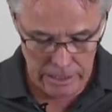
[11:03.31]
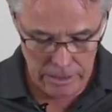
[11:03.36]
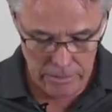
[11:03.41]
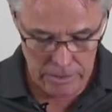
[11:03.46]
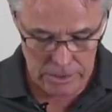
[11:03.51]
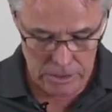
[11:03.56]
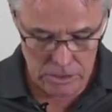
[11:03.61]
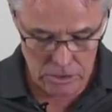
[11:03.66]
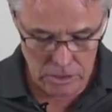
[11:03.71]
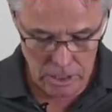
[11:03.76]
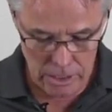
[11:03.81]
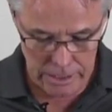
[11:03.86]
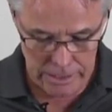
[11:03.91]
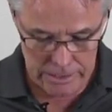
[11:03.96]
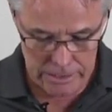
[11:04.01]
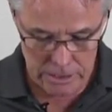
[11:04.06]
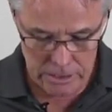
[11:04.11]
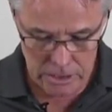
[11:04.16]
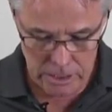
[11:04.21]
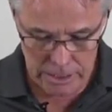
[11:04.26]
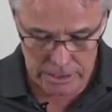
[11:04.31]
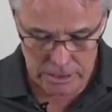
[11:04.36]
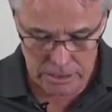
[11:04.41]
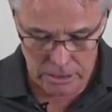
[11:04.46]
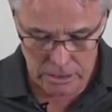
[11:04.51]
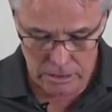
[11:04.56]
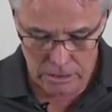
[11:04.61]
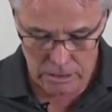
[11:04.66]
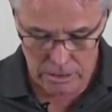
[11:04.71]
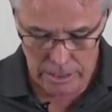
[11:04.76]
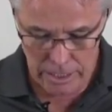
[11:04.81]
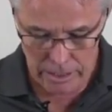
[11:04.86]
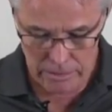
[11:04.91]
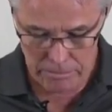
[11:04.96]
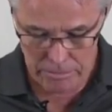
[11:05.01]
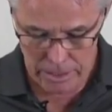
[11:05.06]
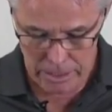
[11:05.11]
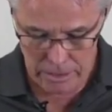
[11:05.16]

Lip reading: And I would strongly suggest you do that,